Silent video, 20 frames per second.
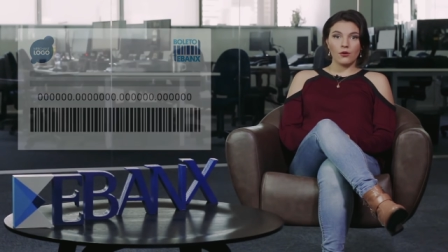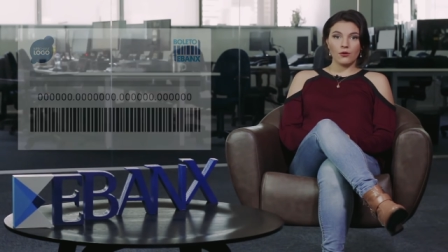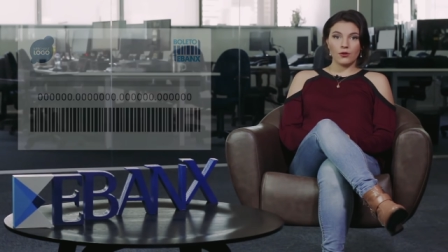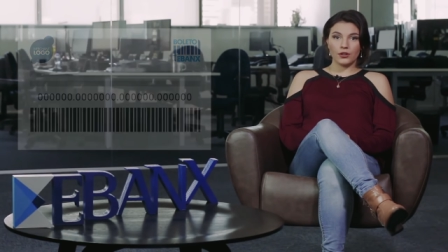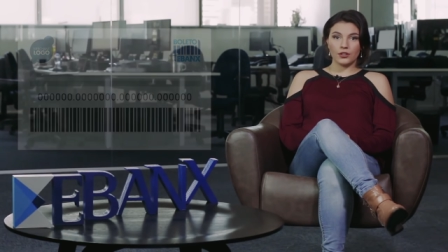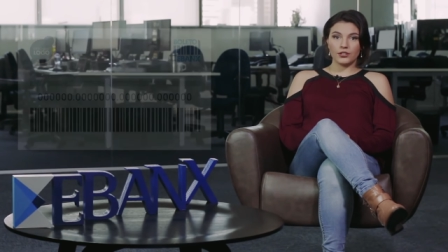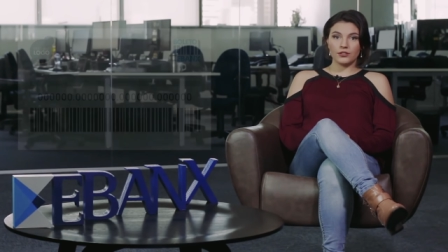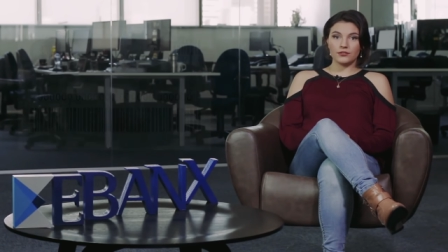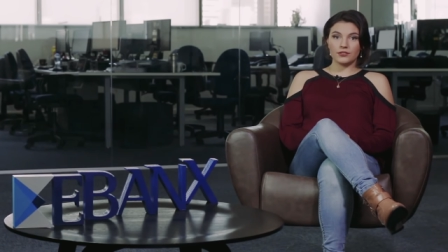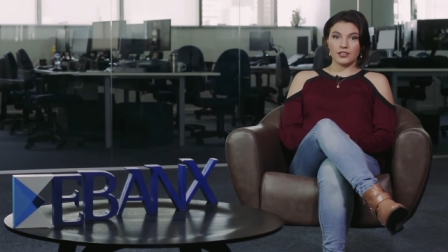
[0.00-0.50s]

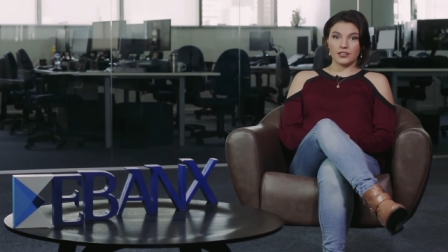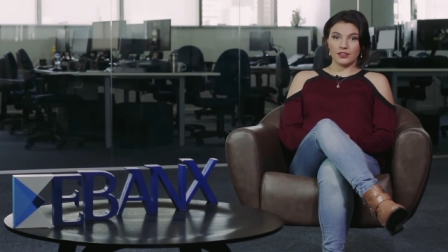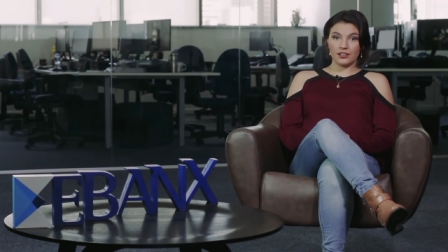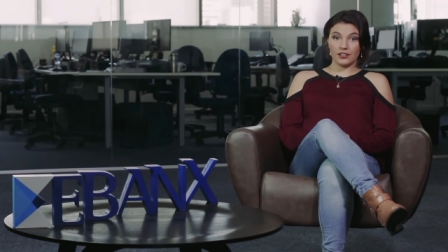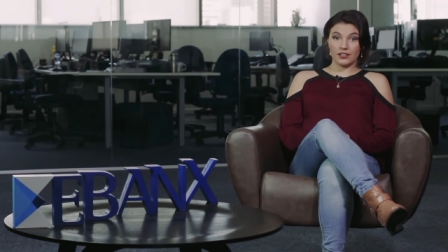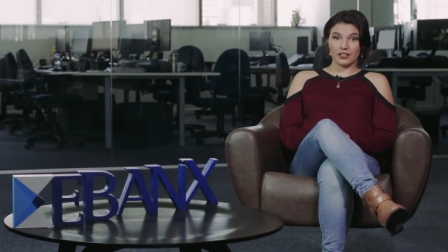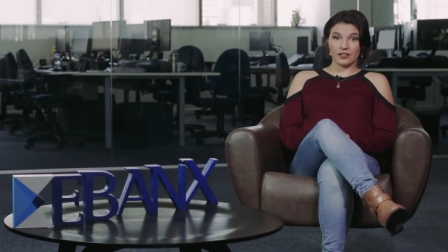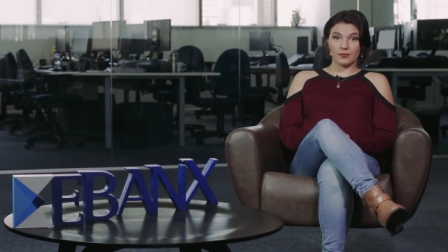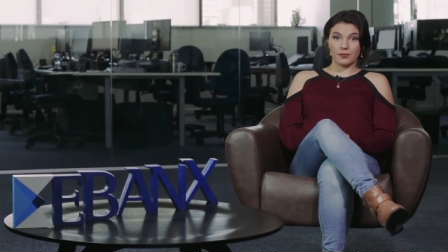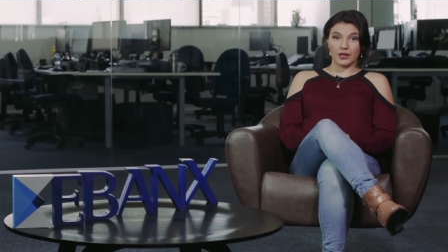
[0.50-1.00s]
or using
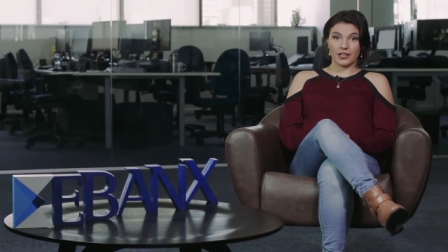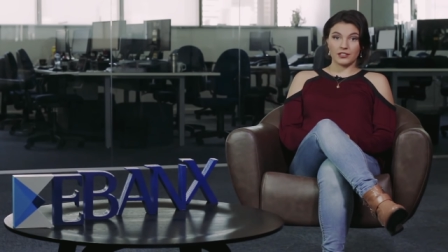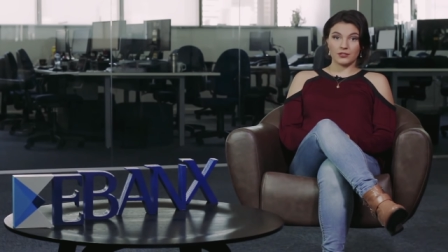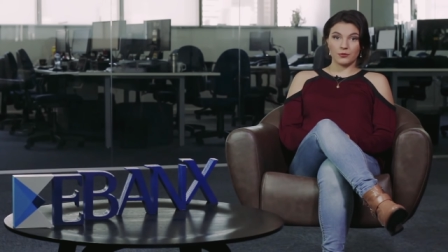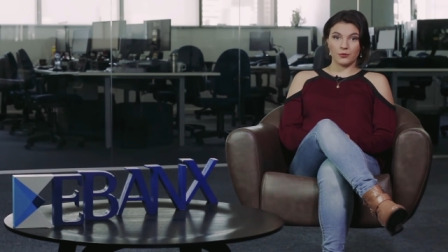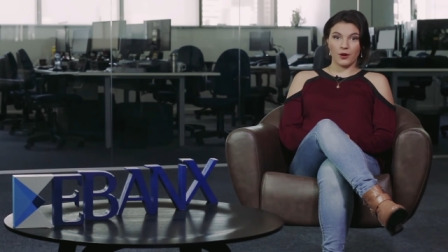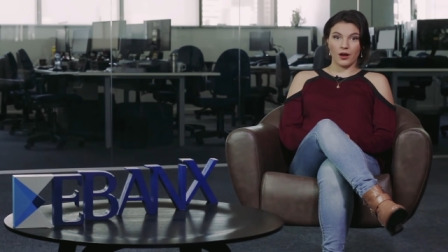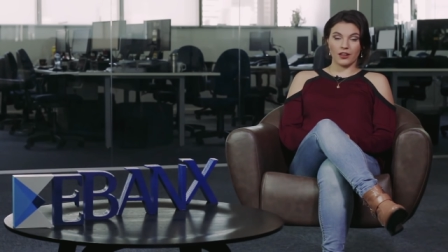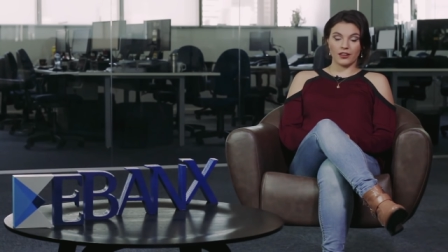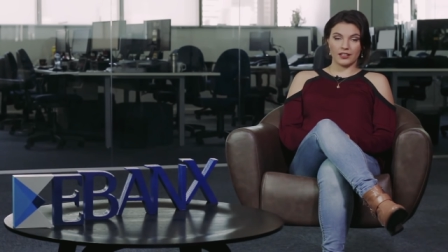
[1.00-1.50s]
their
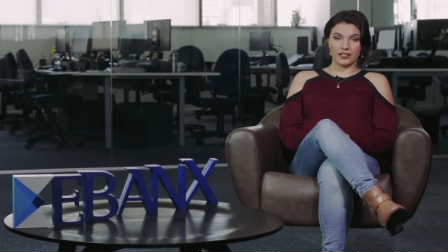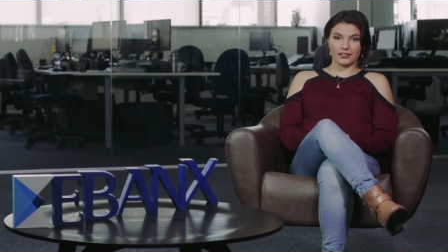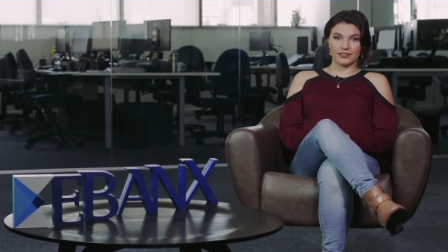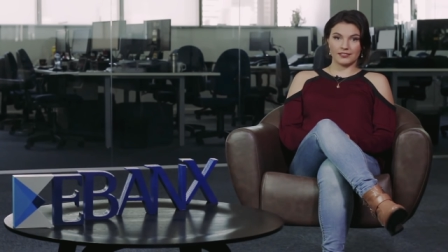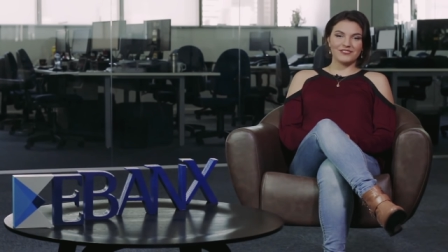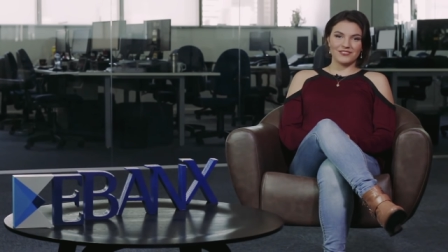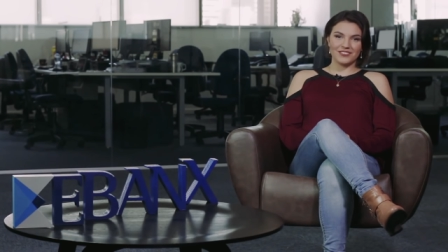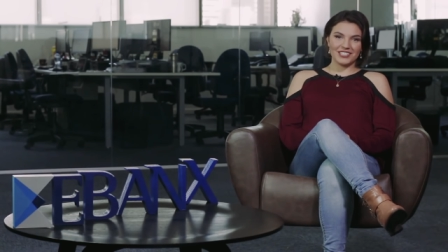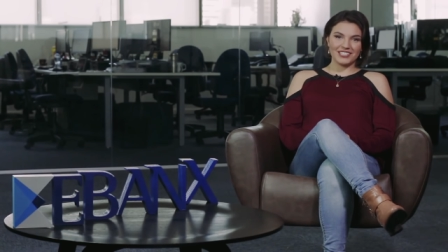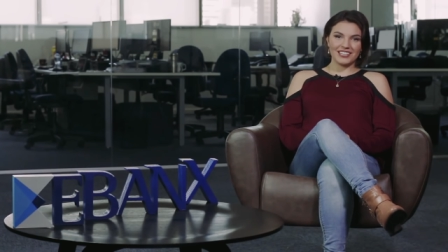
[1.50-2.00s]
EBANX wallet.
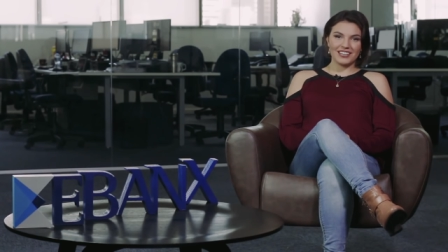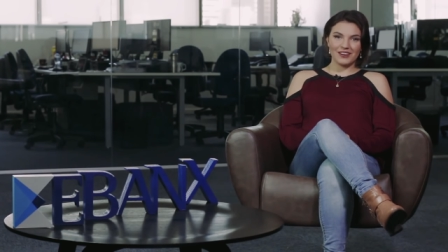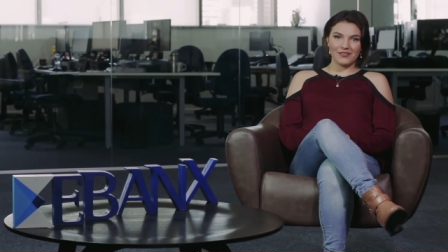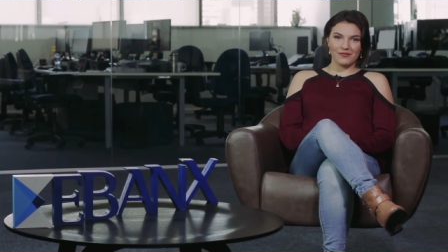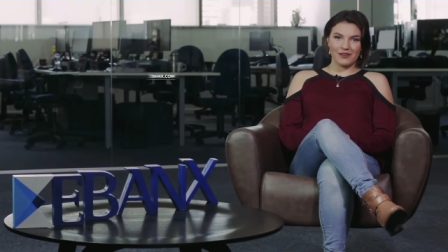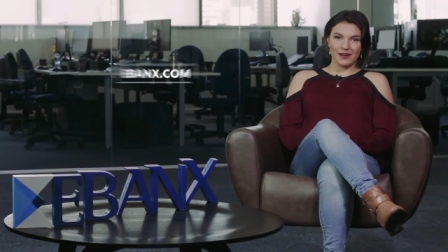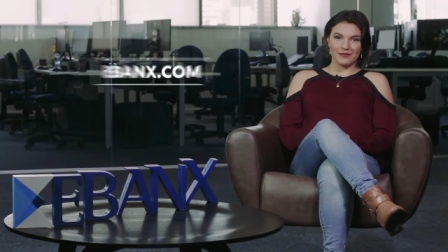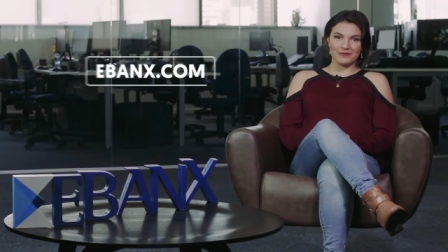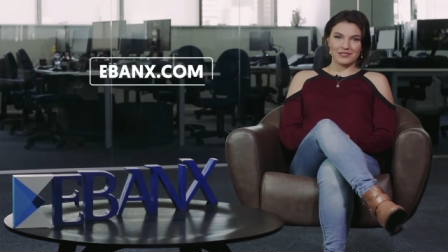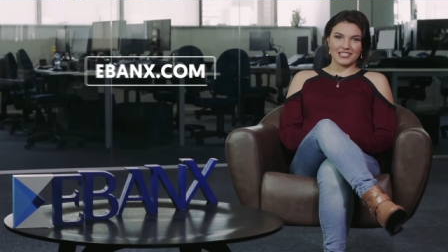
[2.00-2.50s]
Visit our
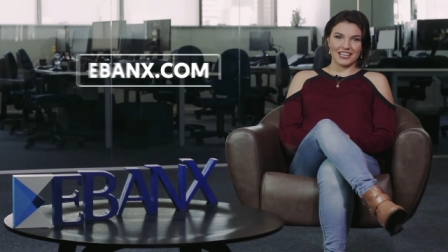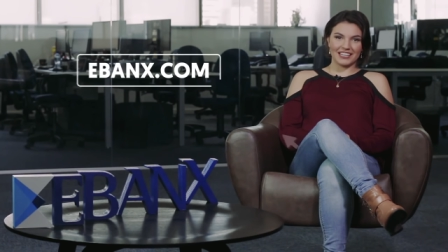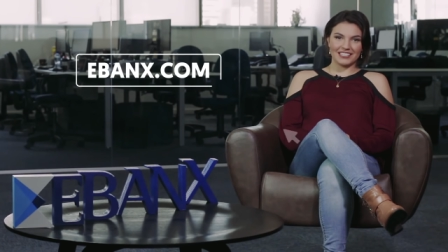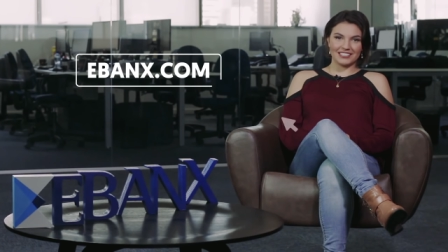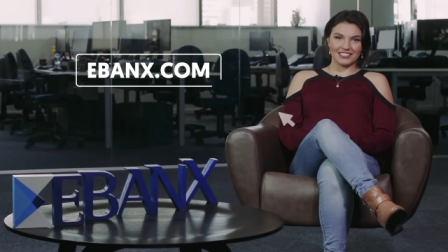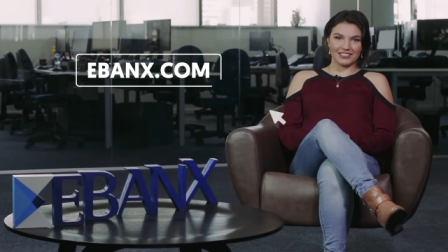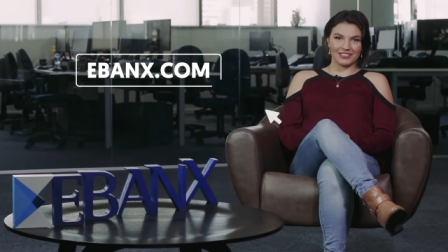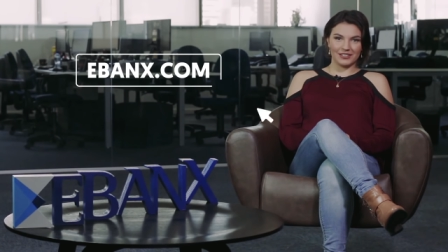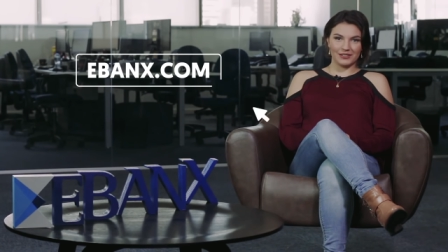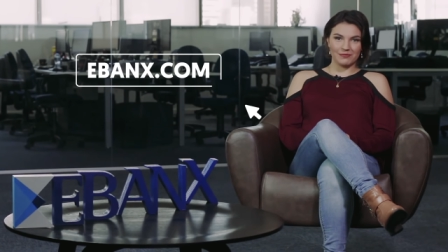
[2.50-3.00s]
website
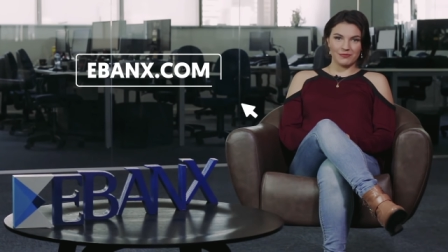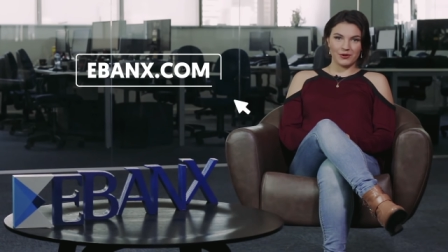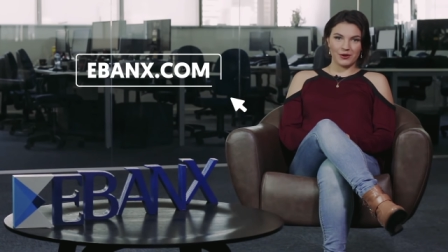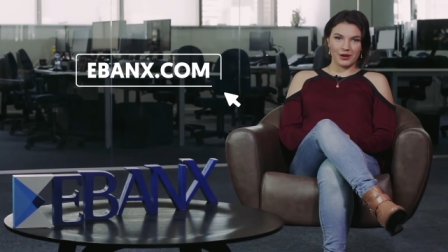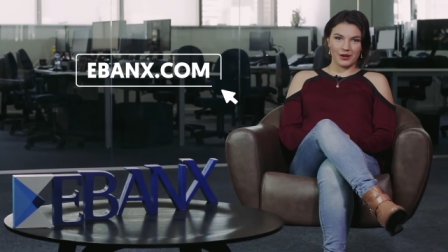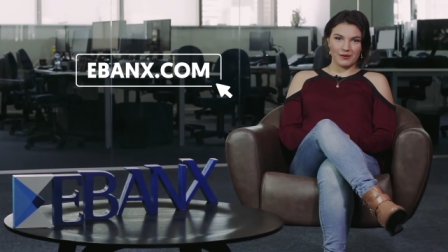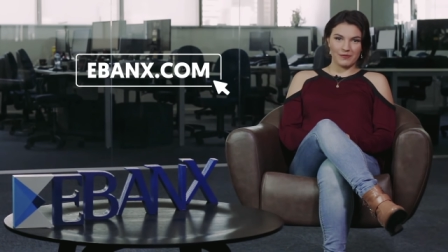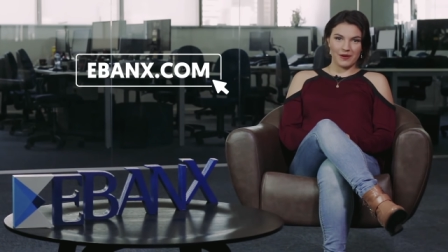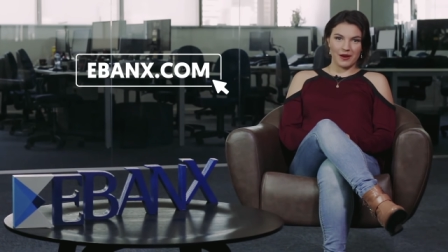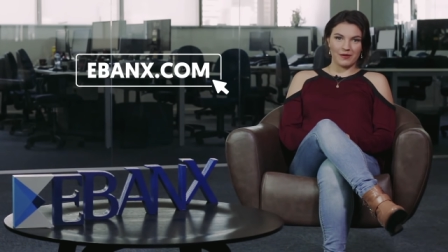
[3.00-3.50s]
to learn
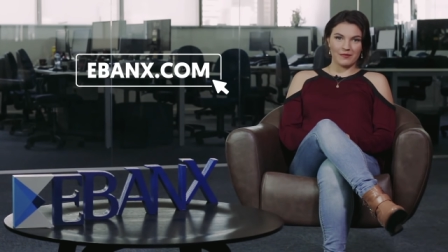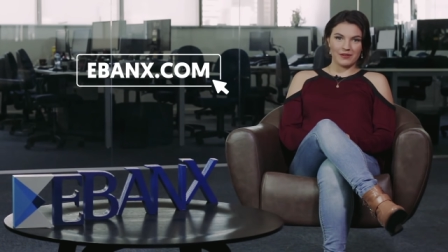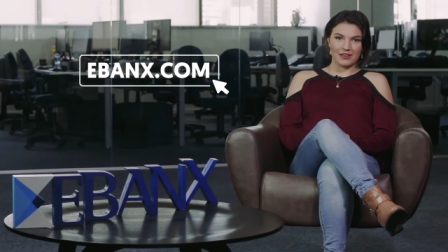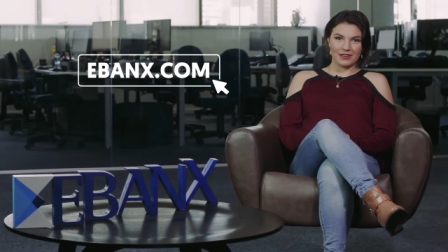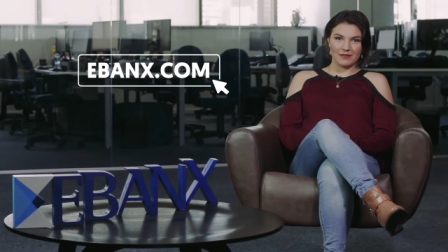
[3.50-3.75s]
more about